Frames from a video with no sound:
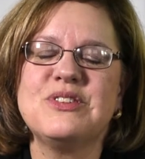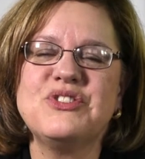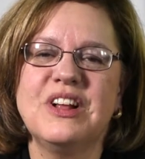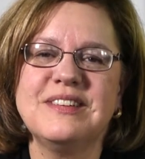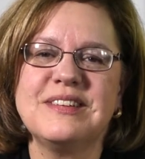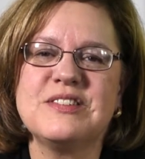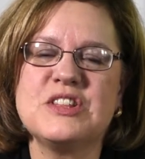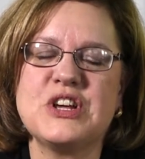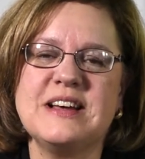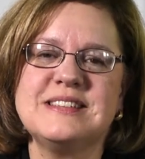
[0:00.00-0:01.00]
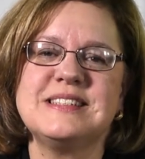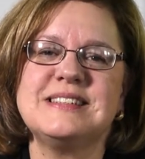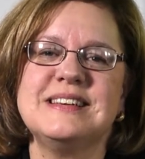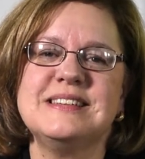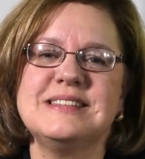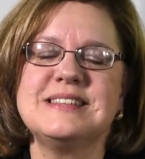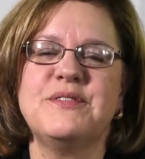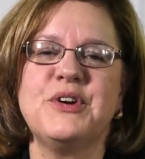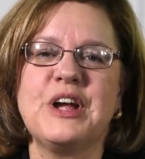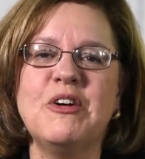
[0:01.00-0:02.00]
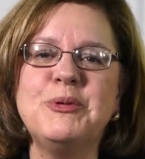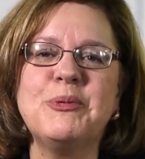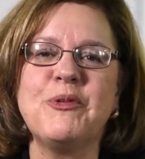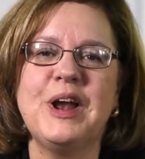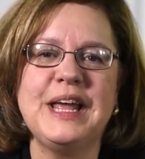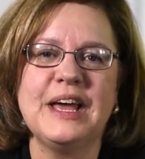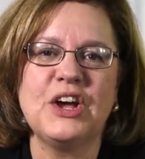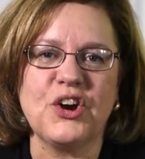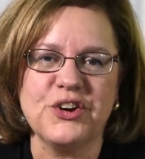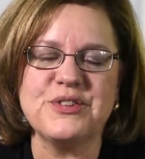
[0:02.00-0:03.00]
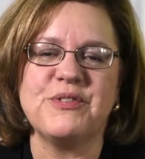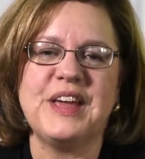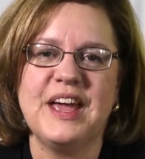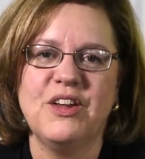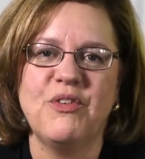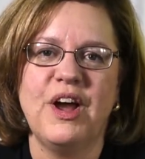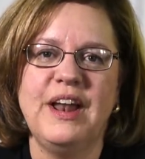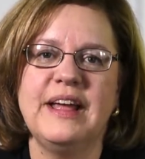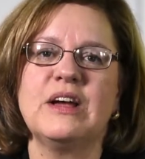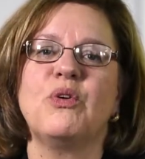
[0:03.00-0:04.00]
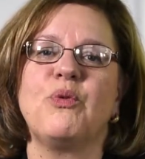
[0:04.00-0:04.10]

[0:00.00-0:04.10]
strongly suggest is if you're comfortable writing in cursive handwriting,